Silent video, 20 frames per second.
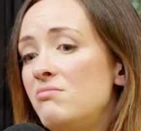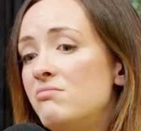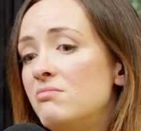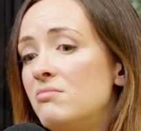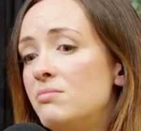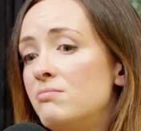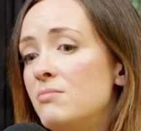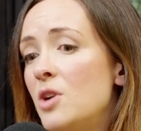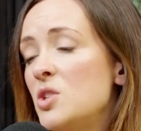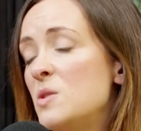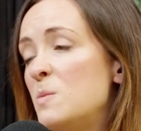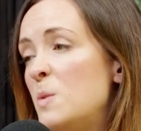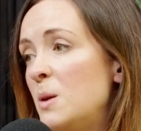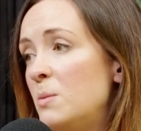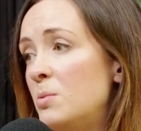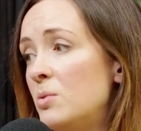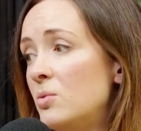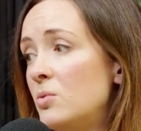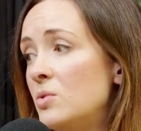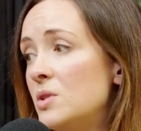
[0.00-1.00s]
most
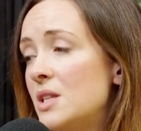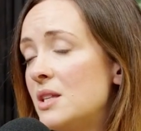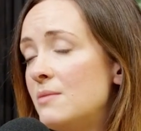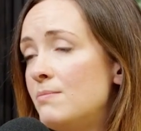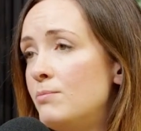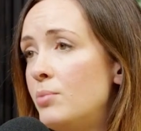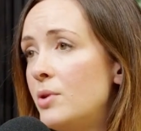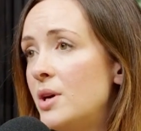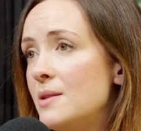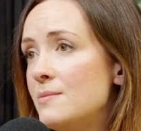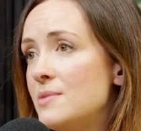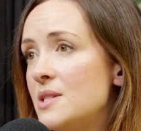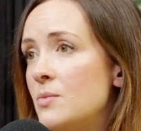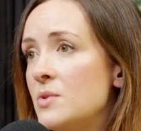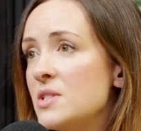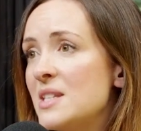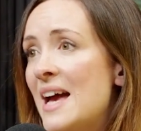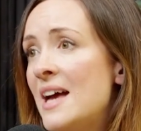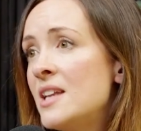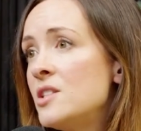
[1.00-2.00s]
people would bite
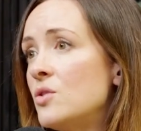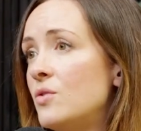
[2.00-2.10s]
someone's hand